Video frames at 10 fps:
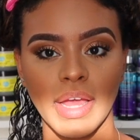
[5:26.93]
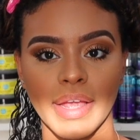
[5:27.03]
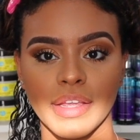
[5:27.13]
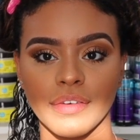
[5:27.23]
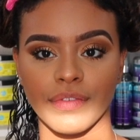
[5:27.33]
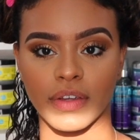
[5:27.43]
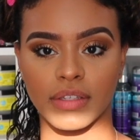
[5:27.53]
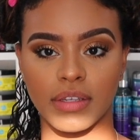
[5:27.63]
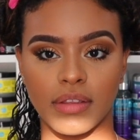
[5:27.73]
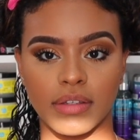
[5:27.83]
I can
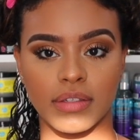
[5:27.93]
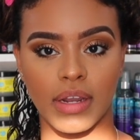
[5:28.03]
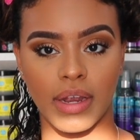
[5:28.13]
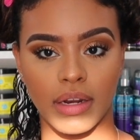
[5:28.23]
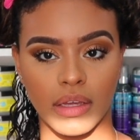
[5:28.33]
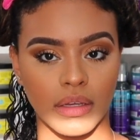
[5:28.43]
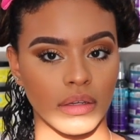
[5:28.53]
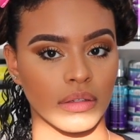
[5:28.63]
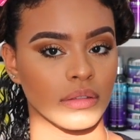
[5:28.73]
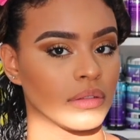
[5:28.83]
fix this lighting
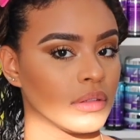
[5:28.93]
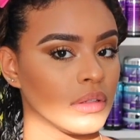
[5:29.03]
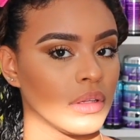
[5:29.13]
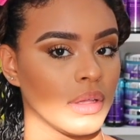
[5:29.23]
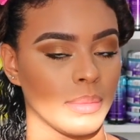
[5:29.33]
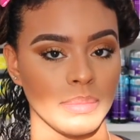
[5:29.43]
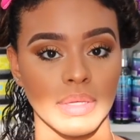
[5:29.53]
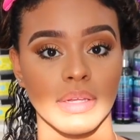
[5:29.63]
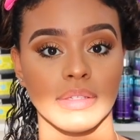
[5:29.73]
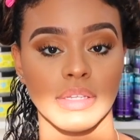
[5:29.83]

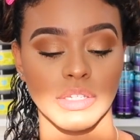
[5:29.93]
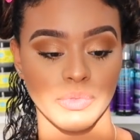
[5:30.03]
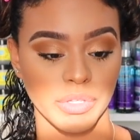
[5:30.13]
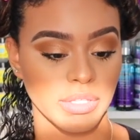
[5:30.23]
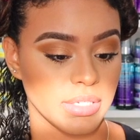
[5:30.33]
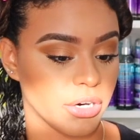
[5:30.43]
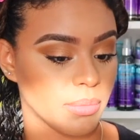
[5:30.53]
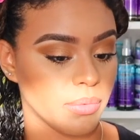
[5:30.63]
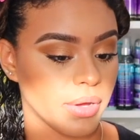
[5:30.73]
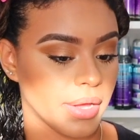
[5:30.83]
because it is really terrible.